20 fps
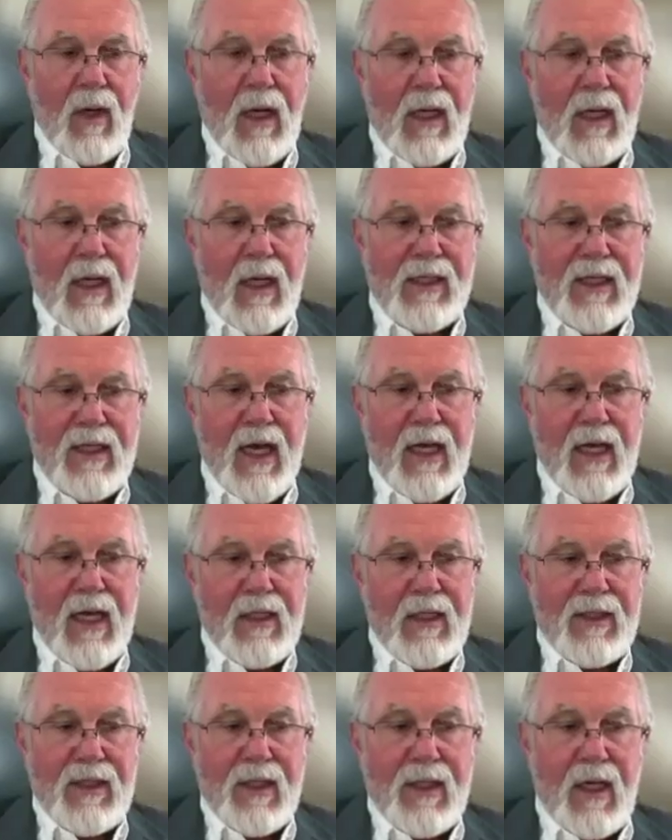I'd say
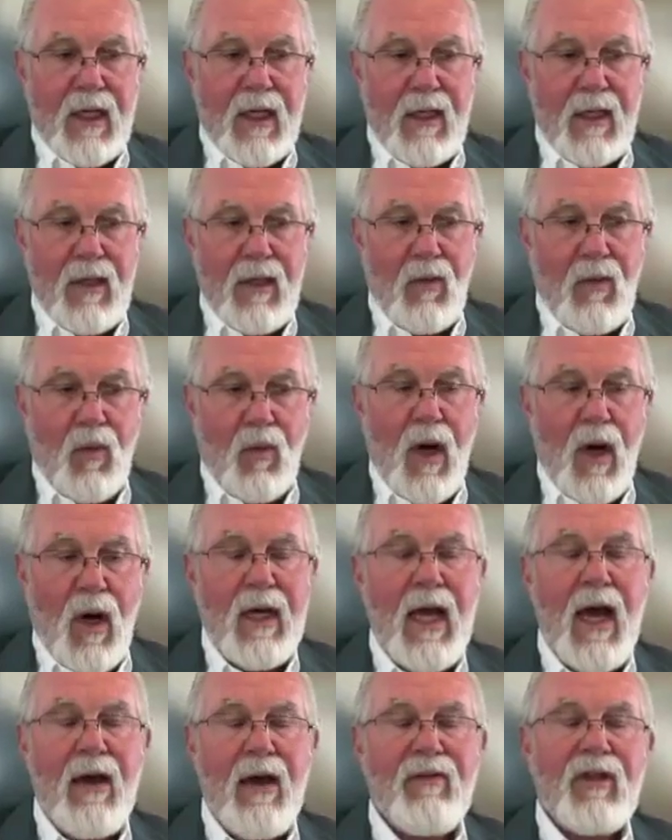is that what
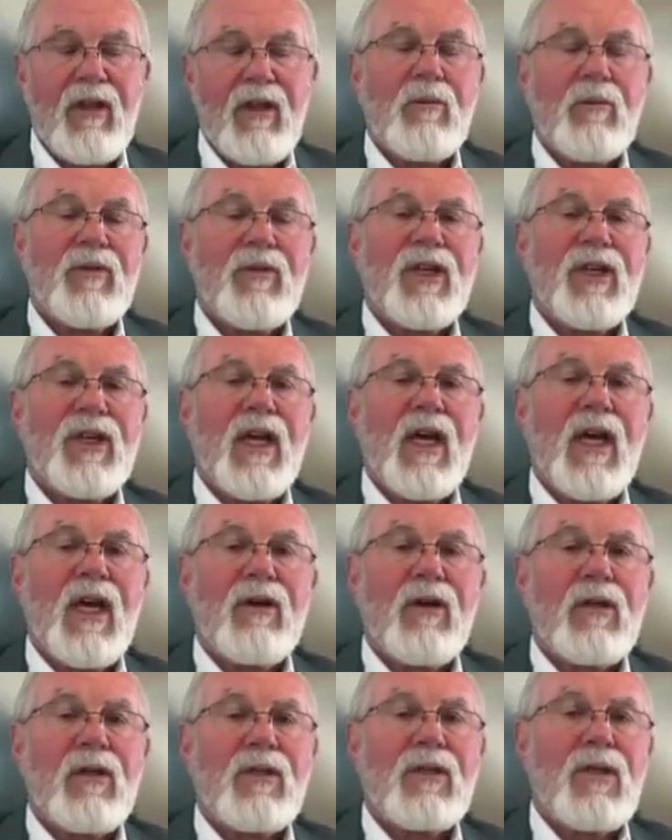having them
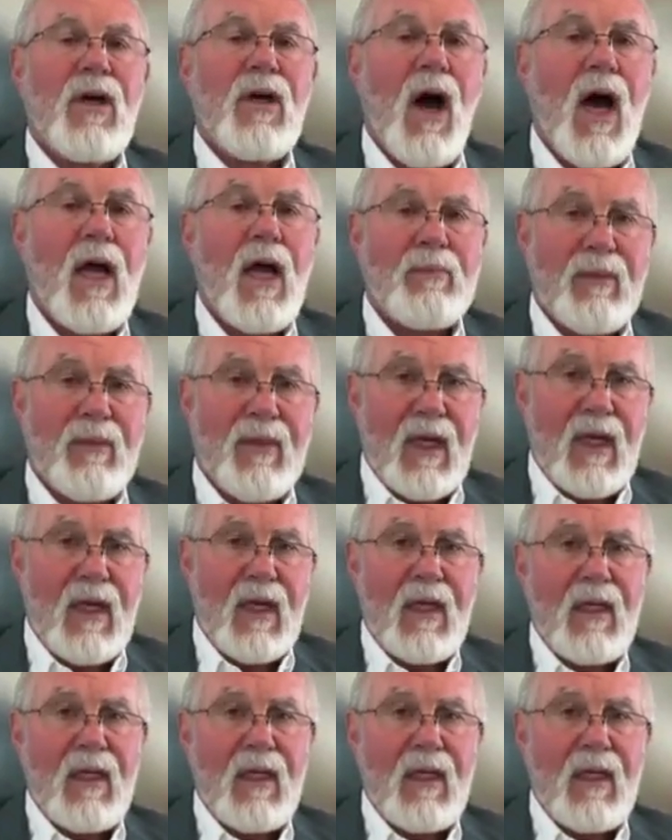together taught me